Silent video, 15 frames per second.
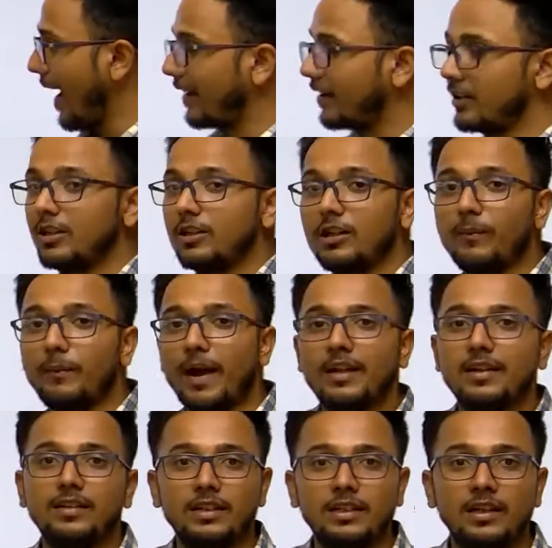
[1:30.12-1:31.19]
factor
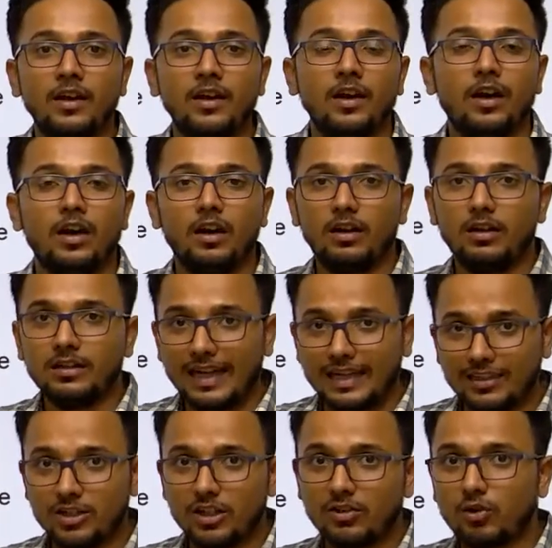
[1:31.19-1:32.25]
determine the
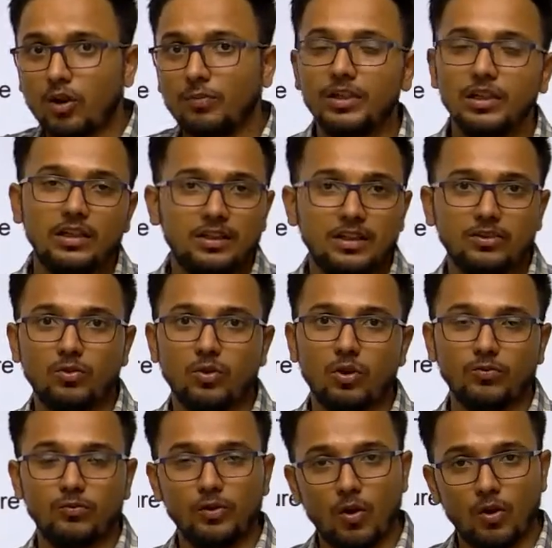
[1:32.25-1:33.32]
textures of the igneous rock?